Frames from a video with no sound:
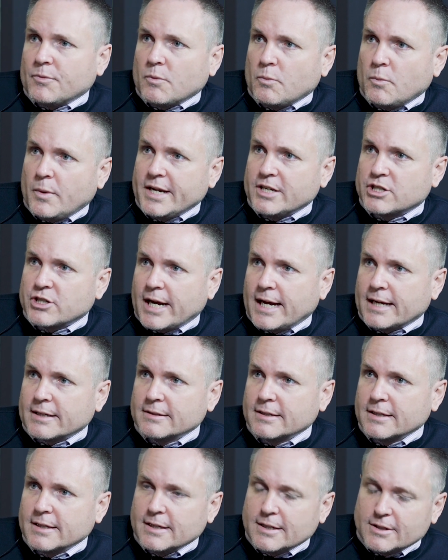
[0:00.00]
WeChat.
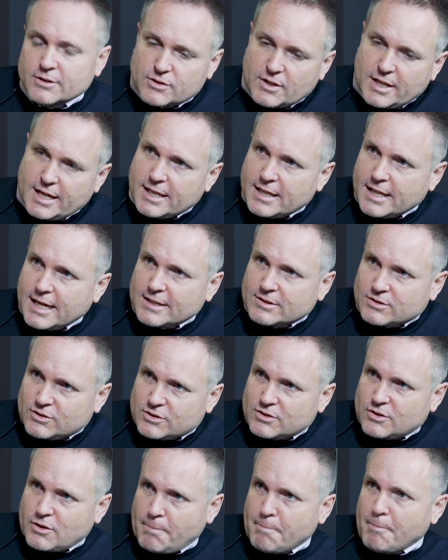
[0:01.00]
So
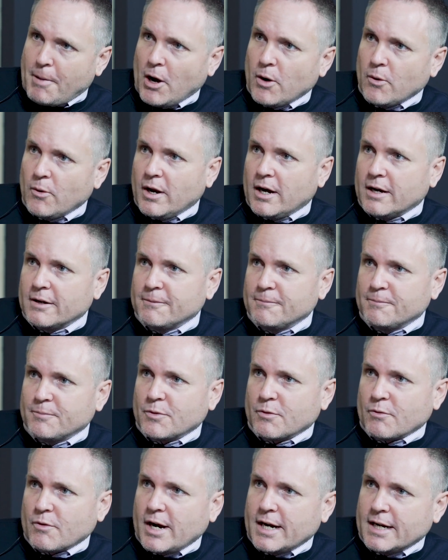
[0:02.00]
that's the polar,
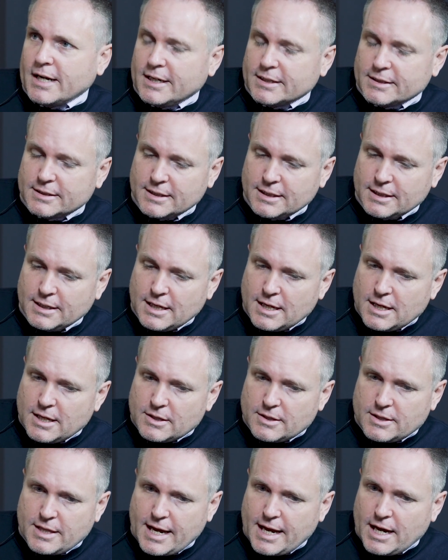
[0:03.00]
right? And
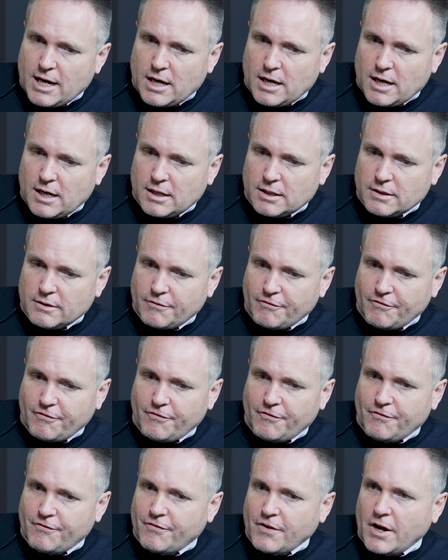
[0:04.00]
they are
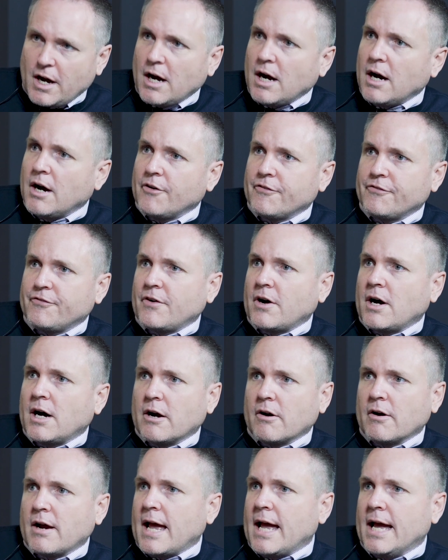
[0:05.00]
far,
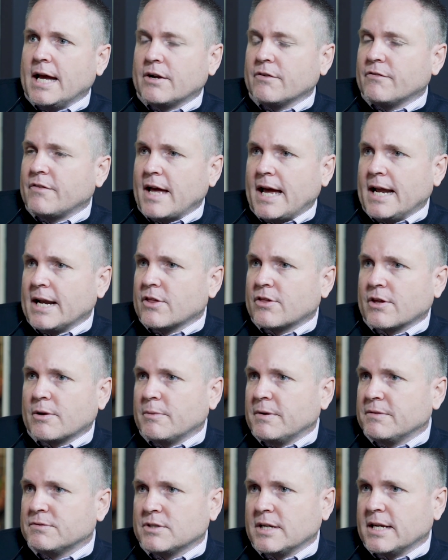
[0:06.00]
far ahead of anything
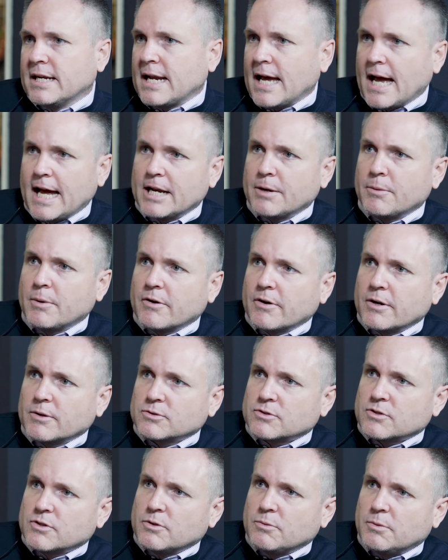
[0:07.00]
we've seen anywhere
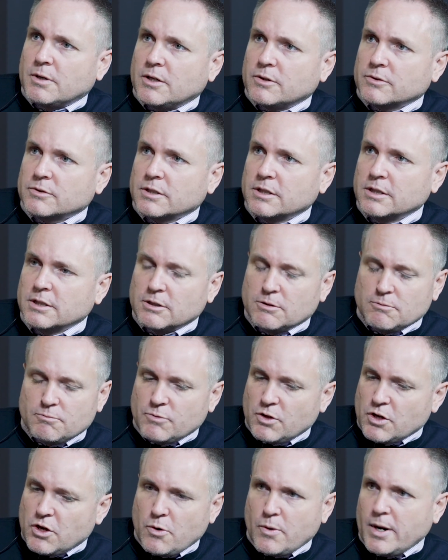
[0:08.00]
else in the world.
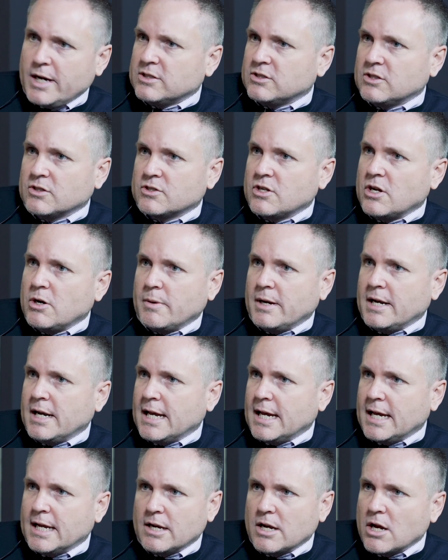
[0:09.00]
The US is nowhere
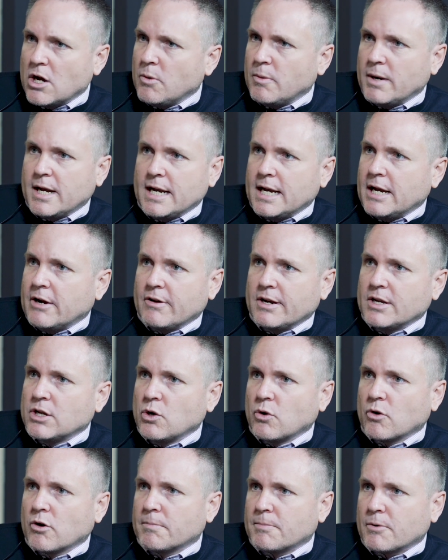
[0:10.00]
near in
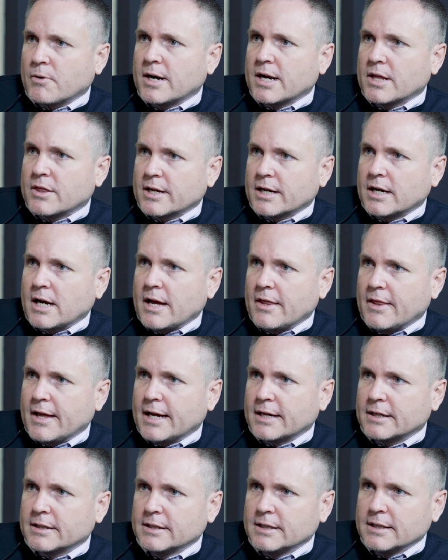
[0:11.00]
Europe or anything like
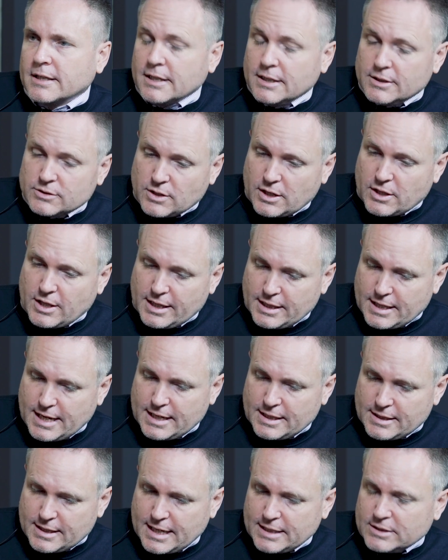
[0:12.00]
that. So I think
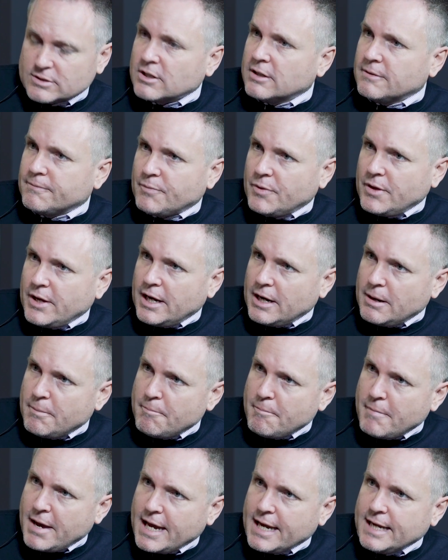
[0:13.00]
that's an
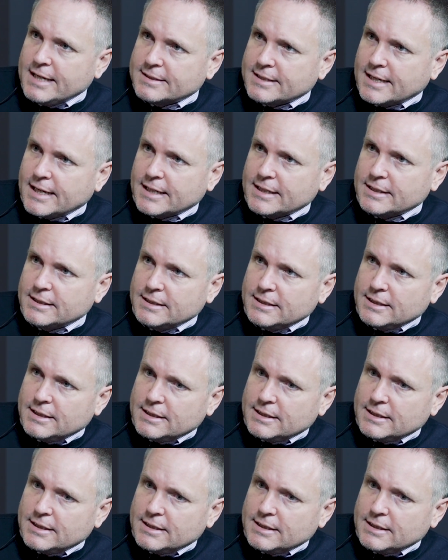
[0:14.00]
amazing